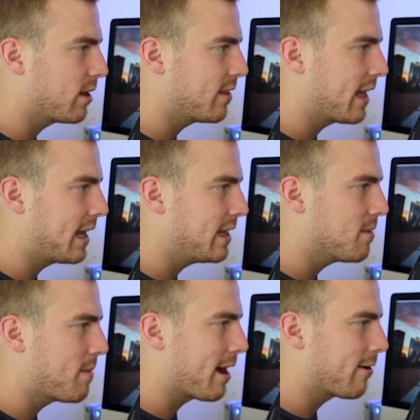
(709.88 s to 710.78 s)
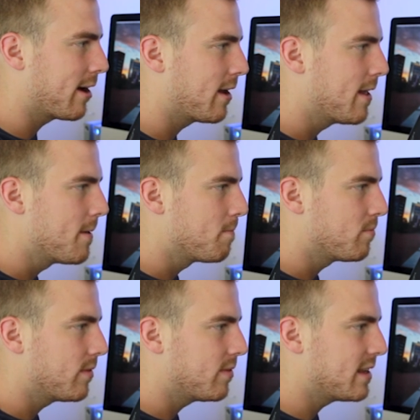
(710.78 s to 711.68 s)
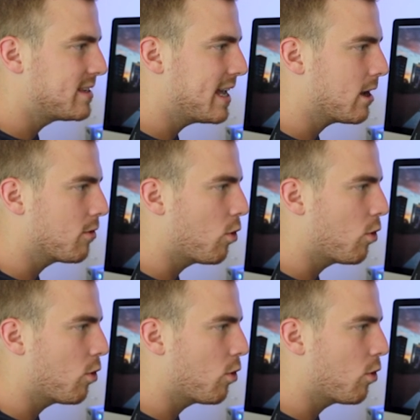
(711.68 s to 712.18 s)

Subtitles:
anything, any of the background. They take out